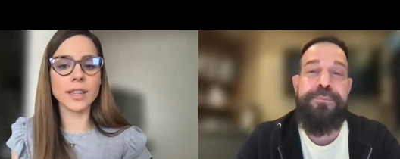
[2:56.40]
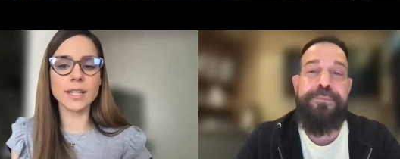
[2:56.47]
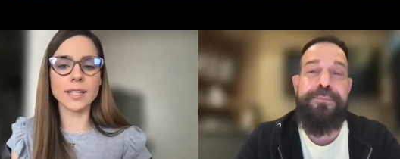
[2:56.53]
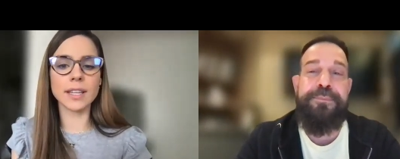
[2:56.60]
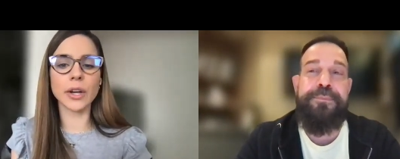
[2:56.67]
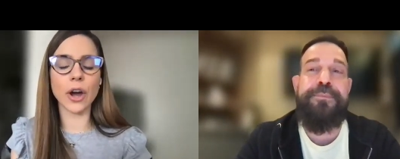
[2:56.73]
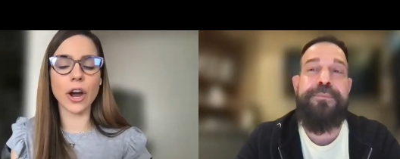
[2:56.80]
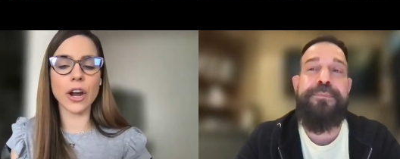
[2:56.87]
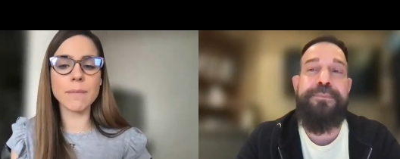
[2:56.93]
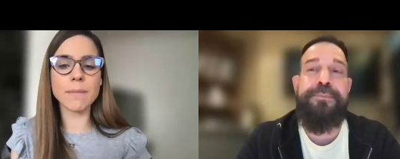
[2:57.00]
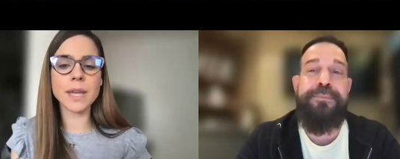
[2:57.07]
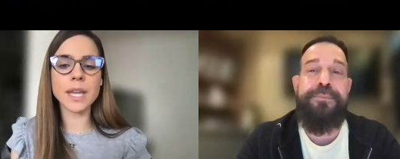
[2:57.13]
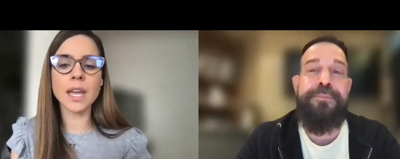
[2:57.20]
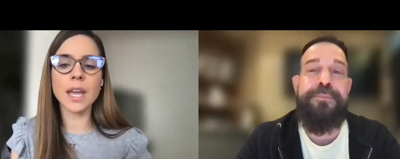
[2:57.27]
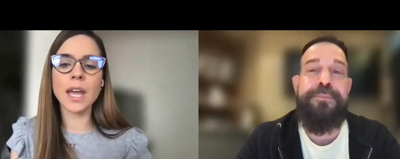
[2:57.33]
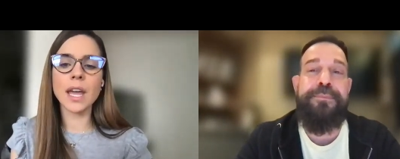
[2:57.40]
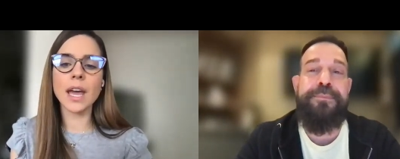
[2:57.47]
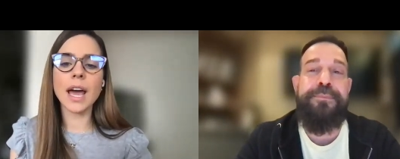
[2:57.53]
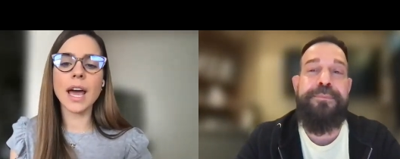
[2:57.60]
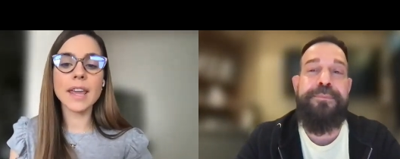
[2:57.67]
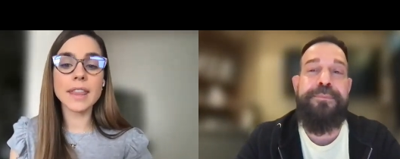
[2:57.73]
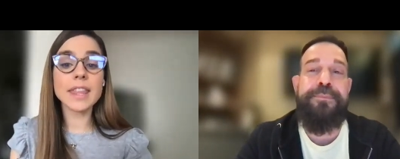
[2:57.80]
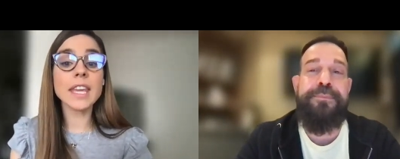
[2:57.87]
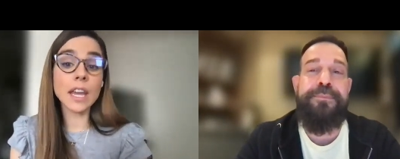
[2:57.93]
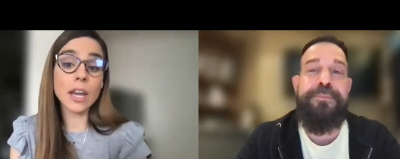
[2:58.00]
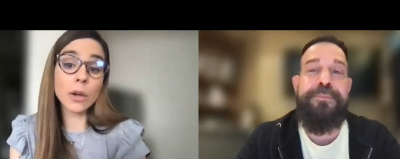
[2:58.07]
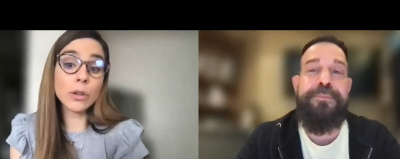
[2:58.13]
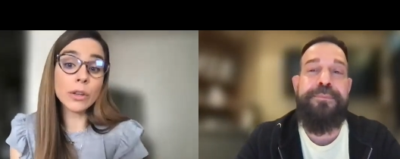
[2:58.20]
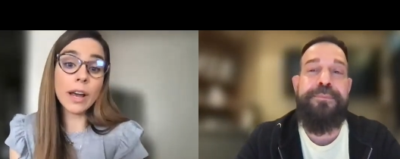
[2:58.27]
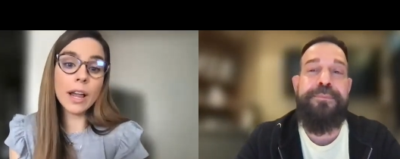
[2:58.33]
Speaker 1: in this economy, I think
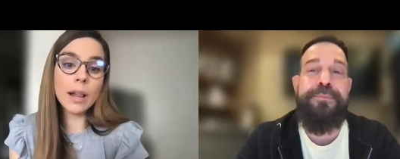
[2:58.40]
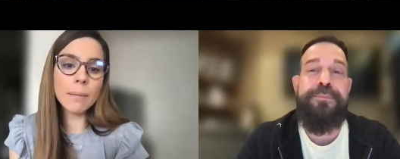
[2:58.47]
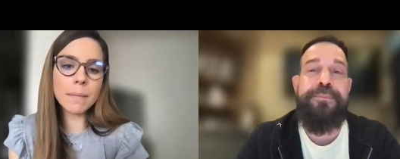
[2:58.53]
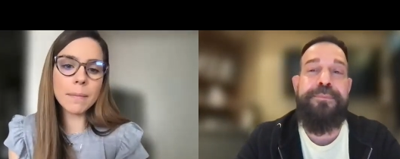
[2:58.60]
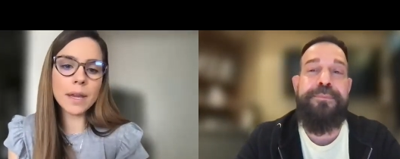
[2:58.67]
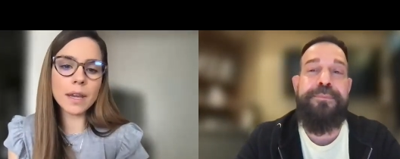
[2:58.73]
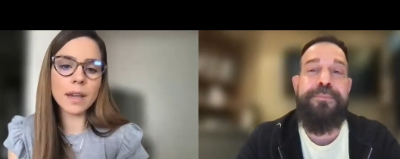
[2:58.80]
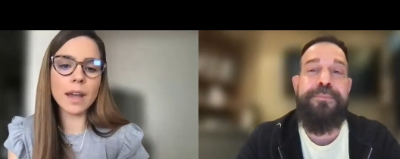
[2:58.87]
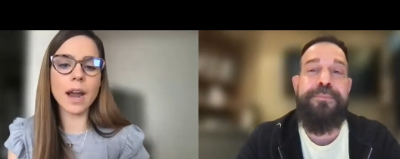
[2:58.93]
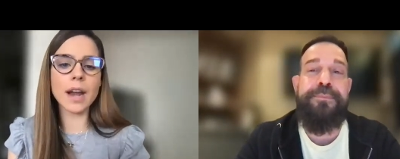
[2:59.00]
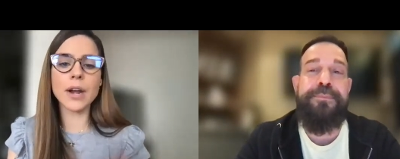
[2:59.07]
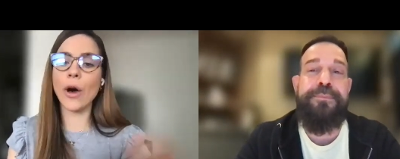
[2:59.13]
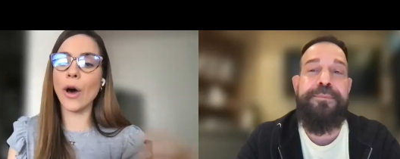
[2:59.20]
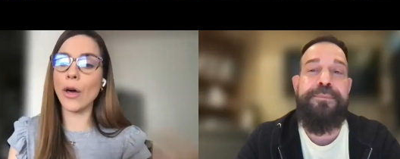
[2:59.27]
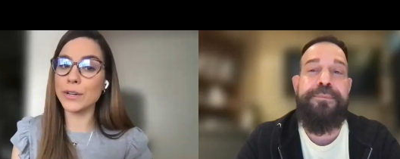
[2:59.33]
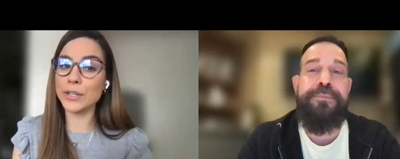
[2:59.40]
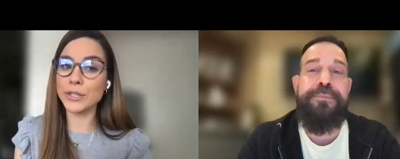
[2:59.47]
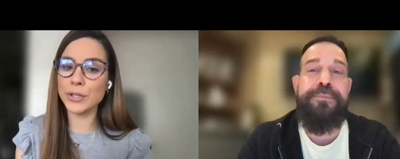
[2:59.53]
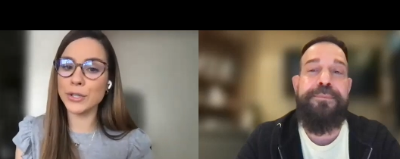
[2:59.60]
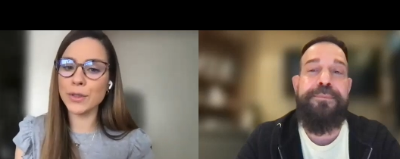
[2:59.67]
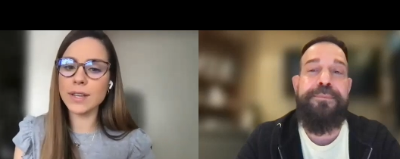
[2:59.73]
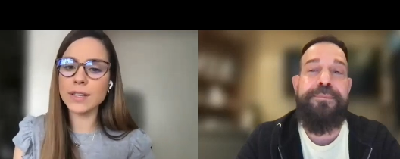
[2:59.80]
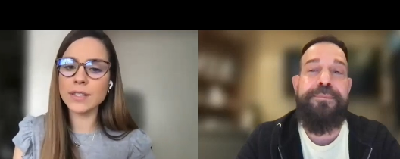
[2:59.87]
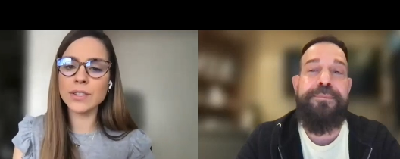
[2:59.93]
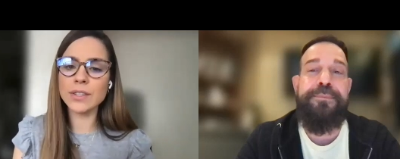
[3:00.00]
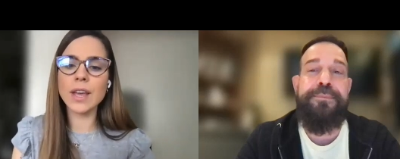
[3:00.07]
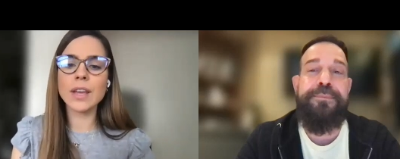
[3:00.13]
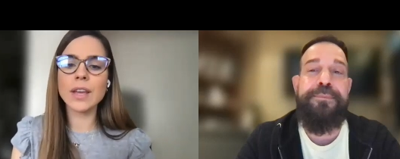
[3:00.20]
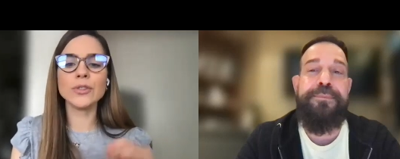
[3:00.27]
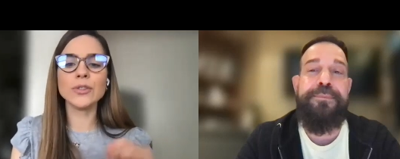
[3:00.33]
it could help me and other
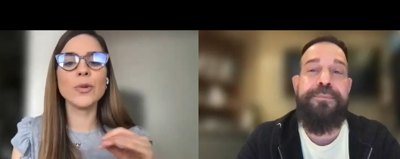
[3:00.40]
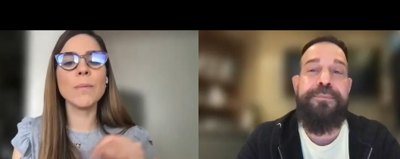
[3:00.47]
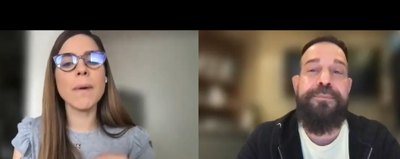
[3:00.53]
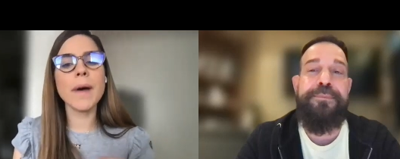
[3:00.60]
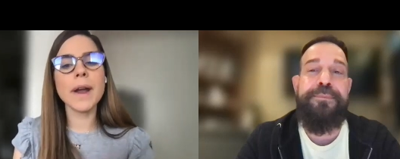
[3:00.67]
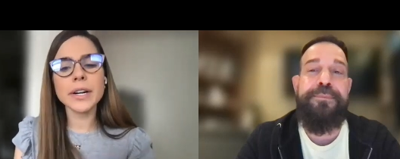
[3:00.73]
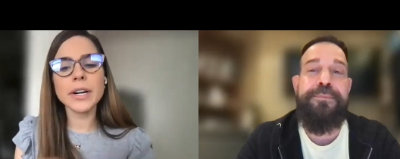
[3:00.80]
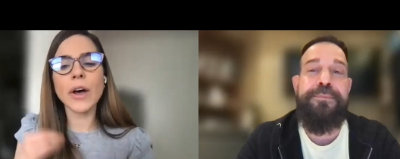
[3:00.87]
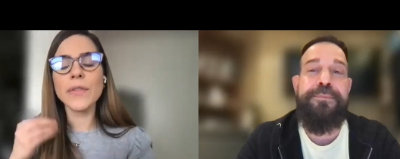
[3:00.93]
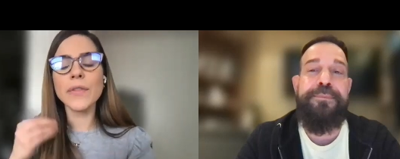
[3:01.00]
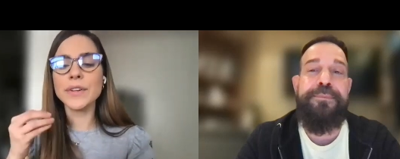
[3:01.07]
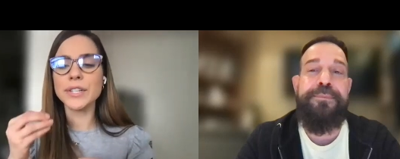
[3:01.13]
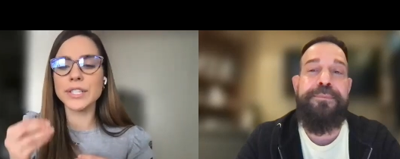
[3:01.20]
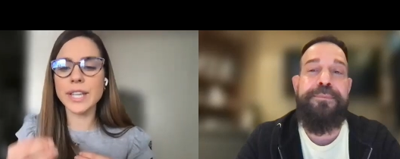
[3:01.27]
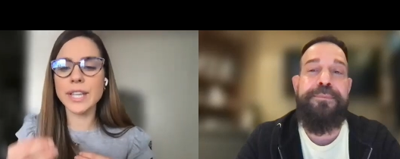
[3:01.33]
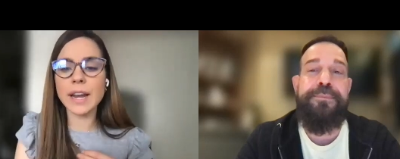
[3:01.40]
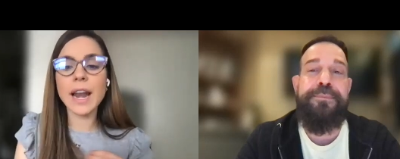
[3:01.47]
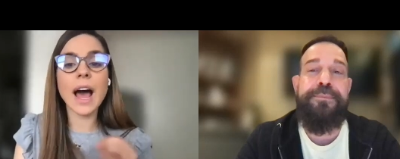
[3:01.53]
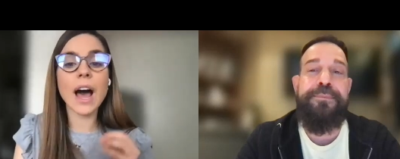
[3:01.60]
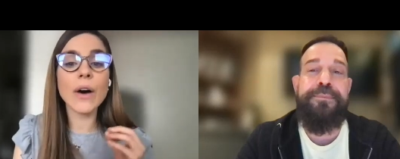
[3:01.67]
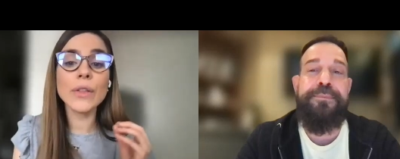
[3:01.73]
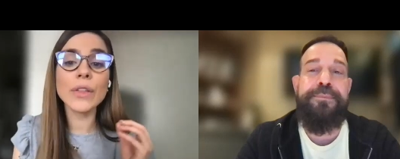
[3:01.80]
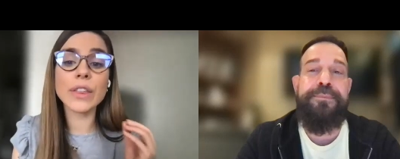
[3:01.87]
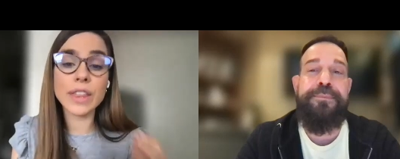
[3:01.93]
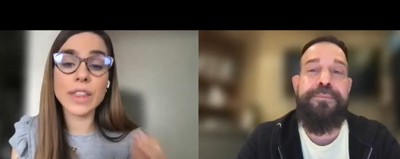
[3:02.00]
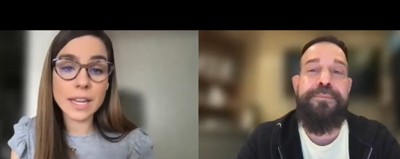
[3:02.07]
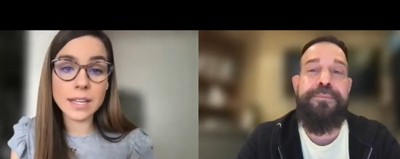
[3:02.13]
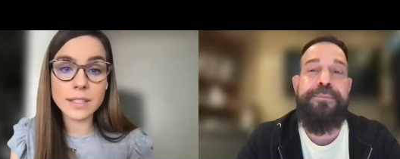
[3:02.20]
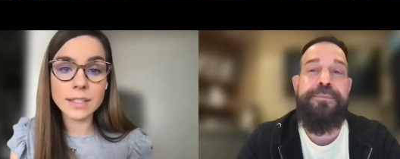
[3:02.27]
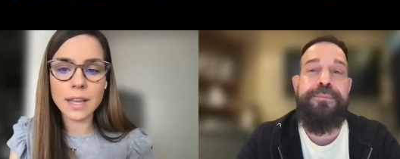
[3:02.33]
students to better understand how
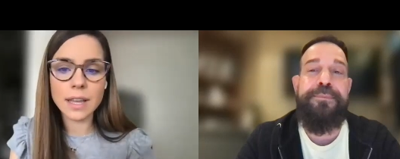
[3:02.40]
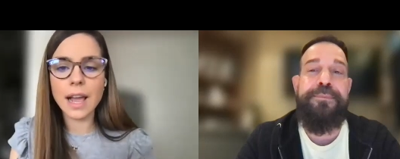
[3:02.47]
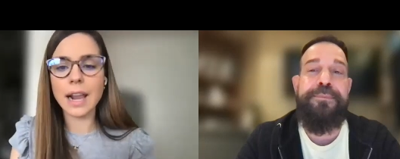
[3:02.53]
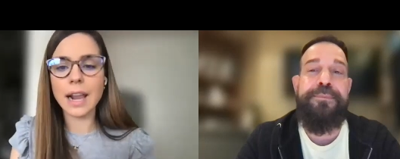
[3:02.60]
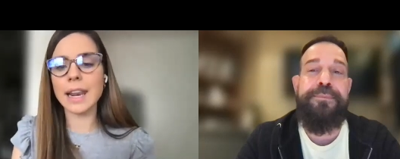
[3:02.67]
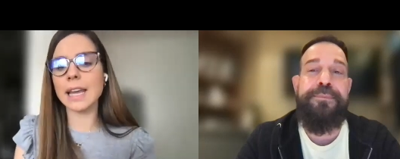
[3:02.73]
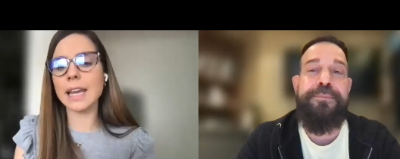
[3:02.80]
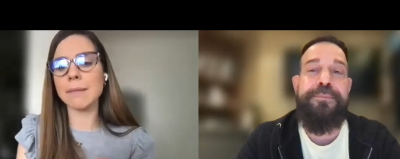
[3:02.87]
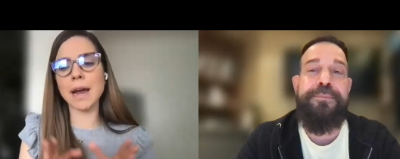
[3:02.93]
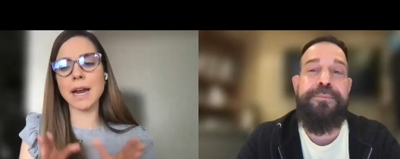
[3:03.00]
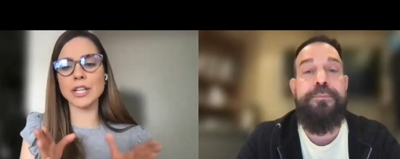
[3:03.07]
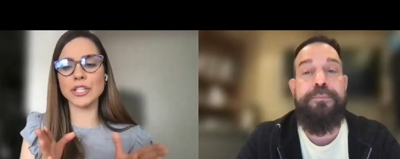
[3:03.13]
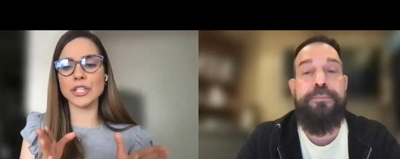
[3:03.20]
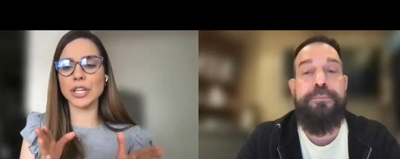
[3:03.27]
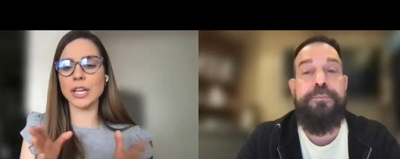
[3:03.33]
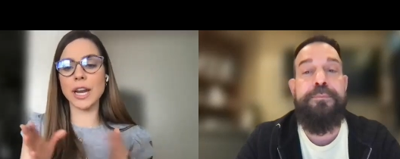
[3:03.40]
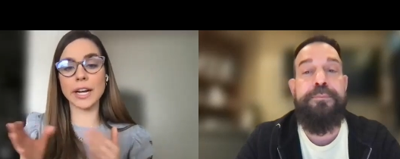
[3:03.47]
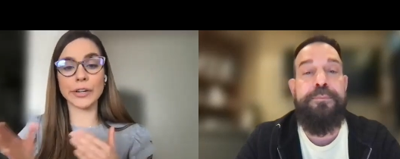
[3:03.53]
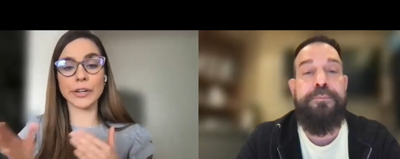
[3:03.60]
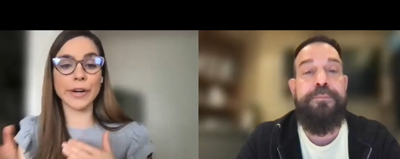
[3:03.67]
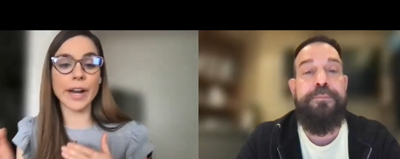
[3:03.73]
things like managing a